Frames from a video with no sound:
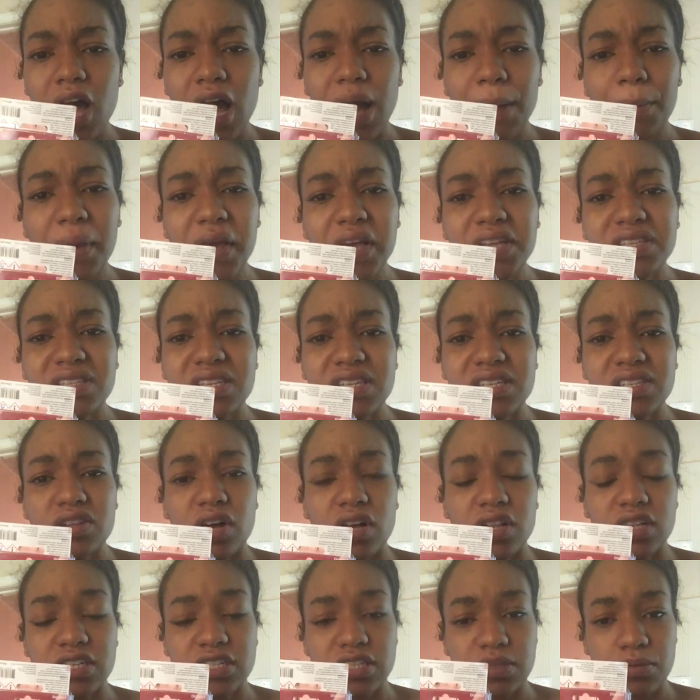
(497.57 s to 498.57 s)
I paid six
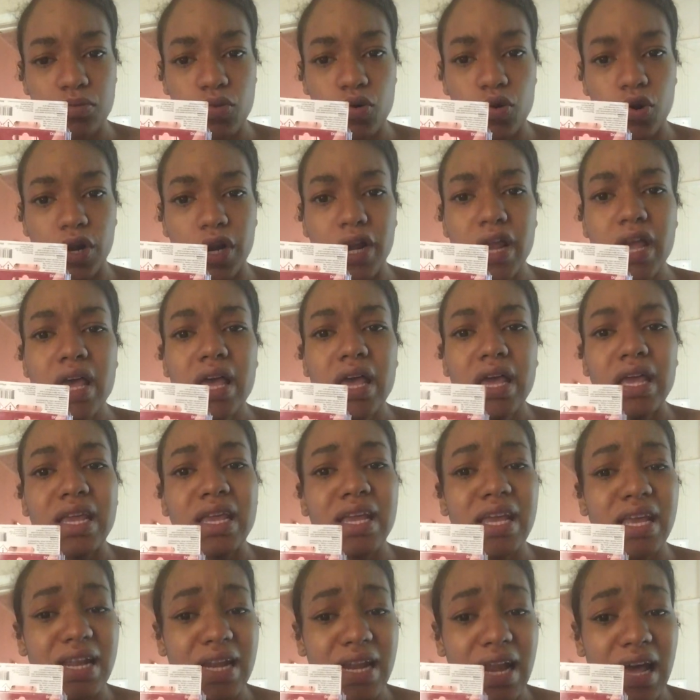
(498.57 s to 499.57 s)
dollars more
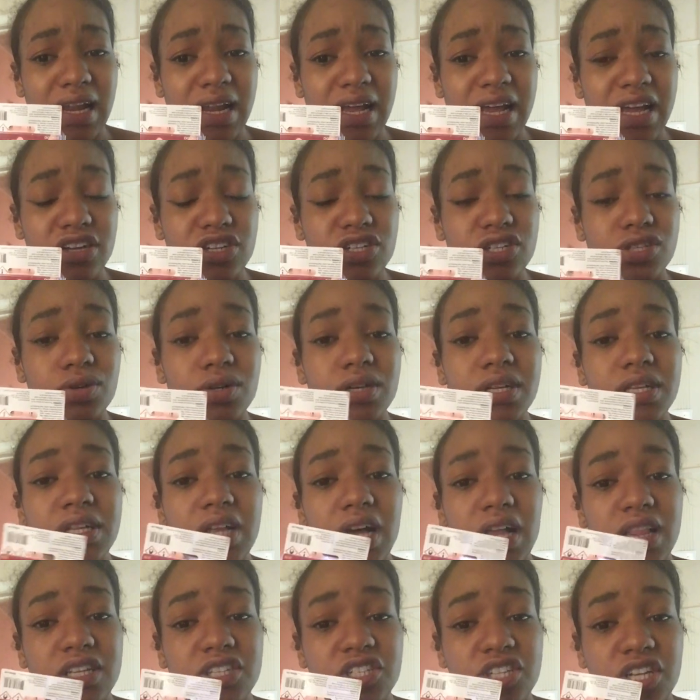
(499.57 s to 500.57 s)
getting out of hair store than
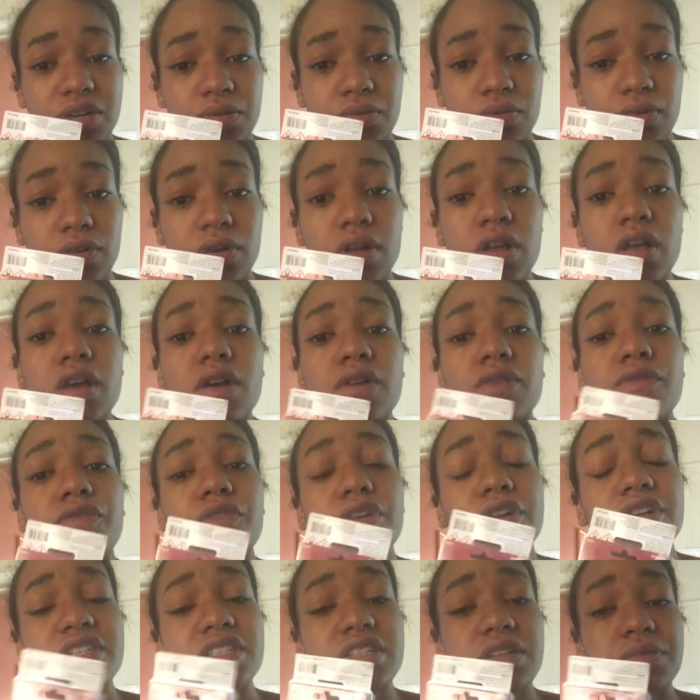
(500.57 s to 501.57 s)
not in general
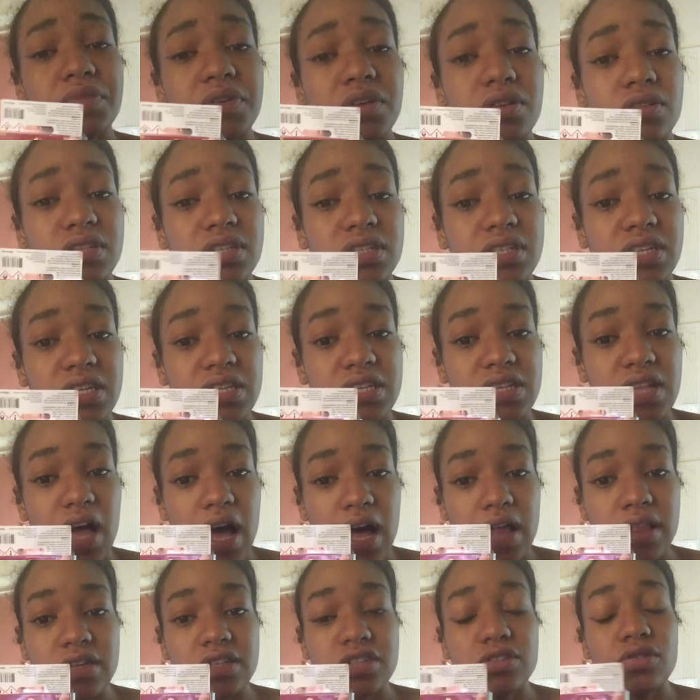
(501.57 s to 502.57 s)
for this to be only six
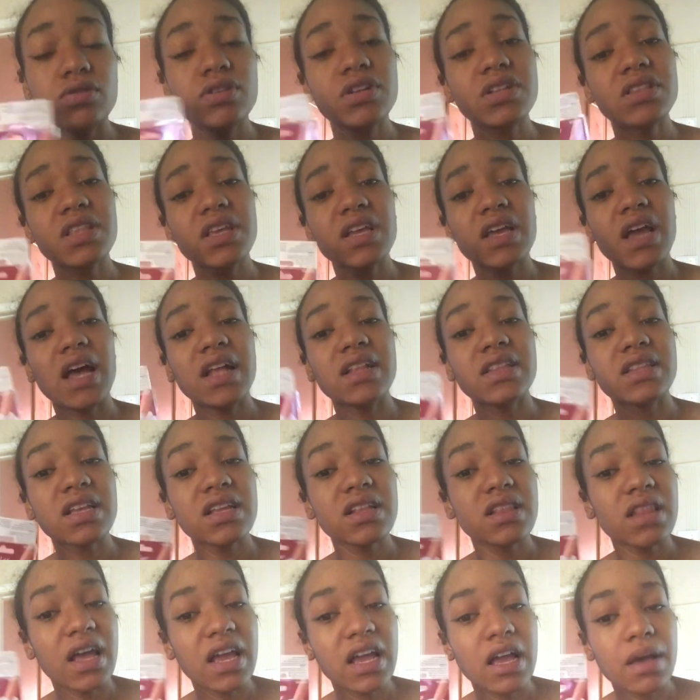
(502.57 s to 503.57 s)
dollars. The only thing I
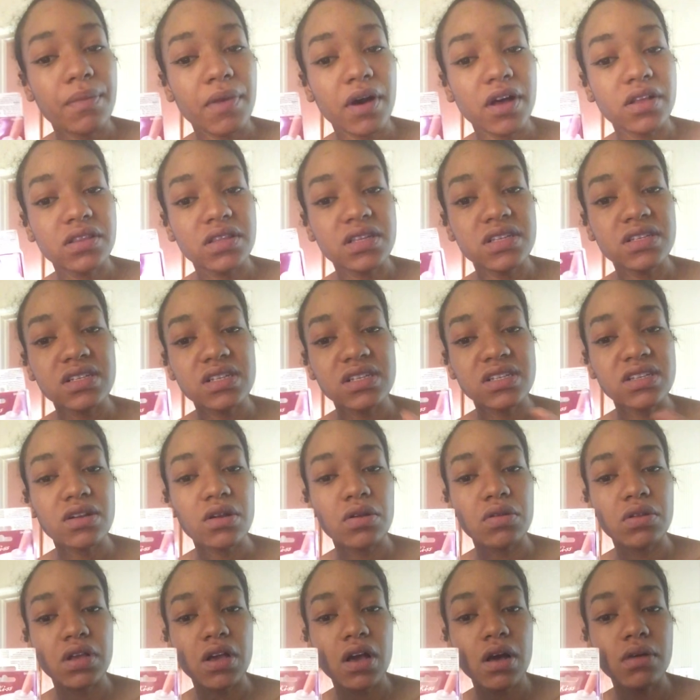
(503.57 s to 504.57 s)
didn't like about this is it
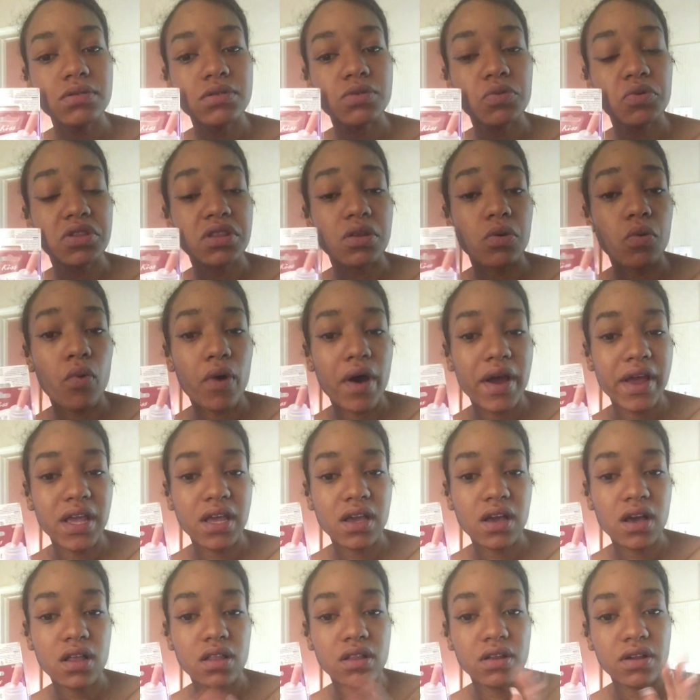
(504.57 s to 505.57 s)
only comes with the
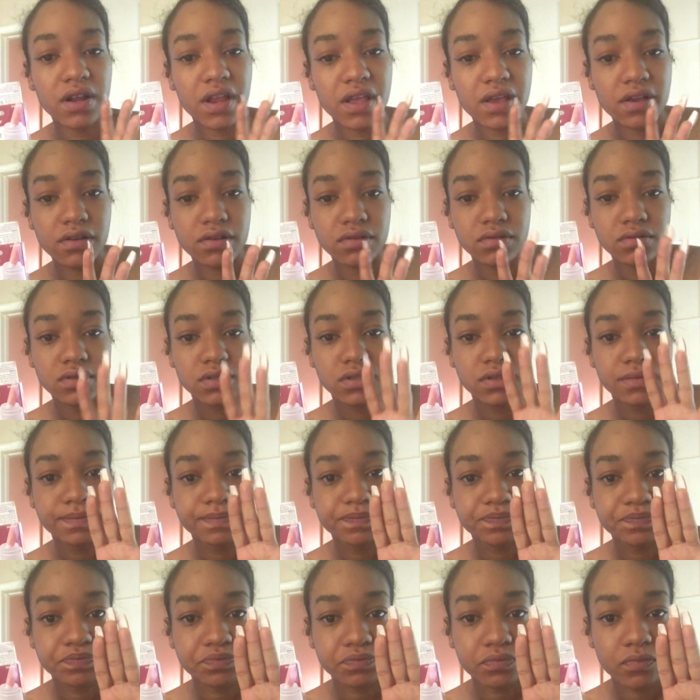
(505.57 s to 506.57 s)
white color nails,
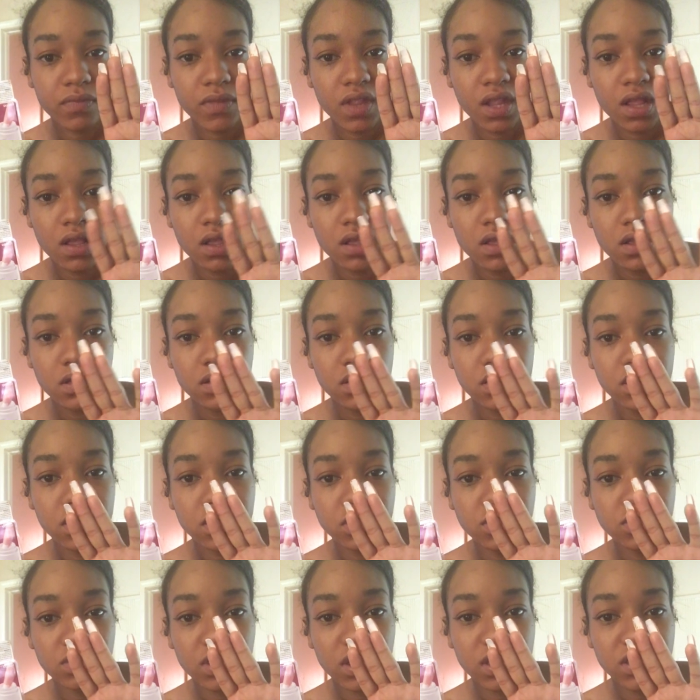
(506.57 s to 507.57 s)

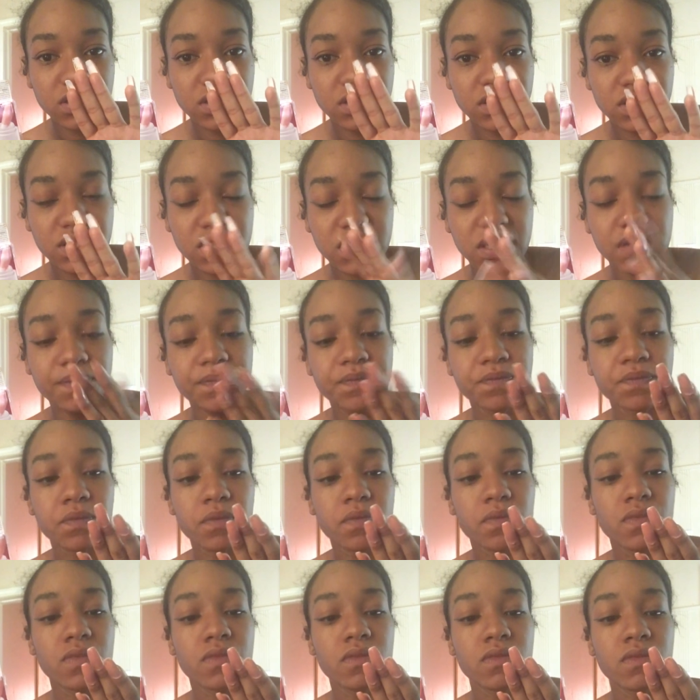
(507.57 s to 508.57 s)
as you guys can see,
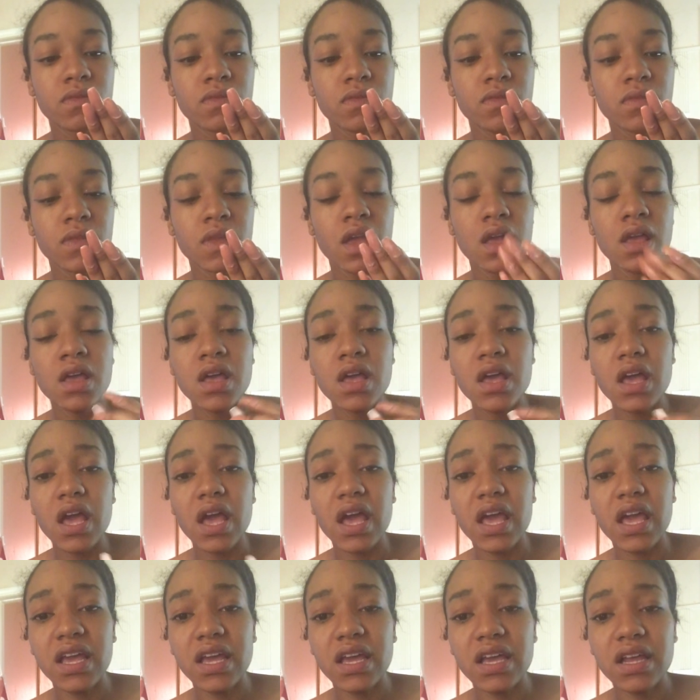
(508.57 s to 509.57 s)

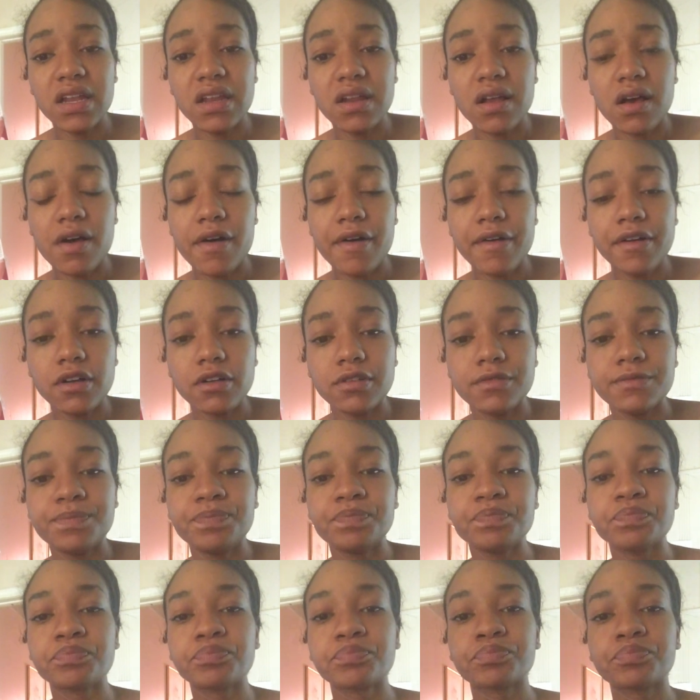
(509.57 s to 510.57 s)
and
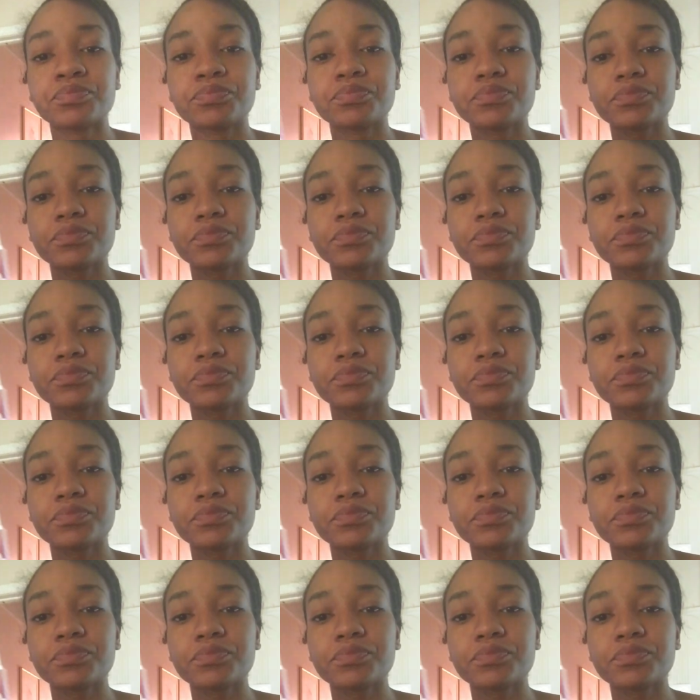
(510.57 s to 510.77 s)
um.